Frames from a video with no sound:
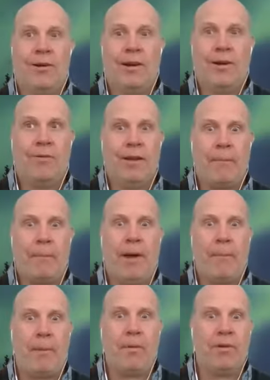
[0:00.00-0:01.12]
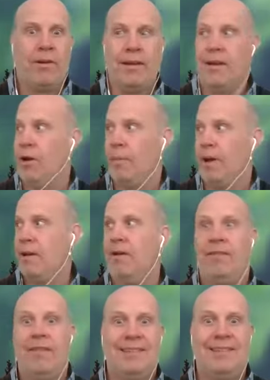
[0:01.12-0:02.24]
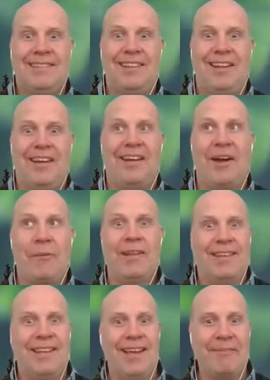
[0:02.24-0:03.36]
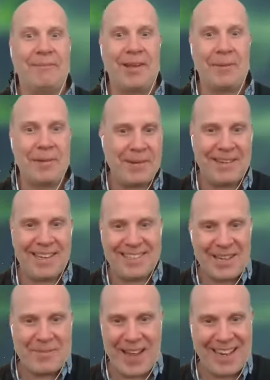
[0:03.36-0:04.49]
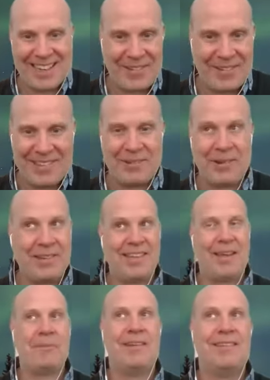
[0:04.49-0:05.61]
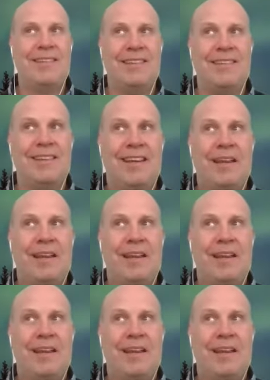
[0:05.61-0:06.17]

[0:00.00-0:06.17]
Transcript: got a whole like upper body like oh my god that's like I want to see that I'm going to be yeah. listening back and going to watch that because it's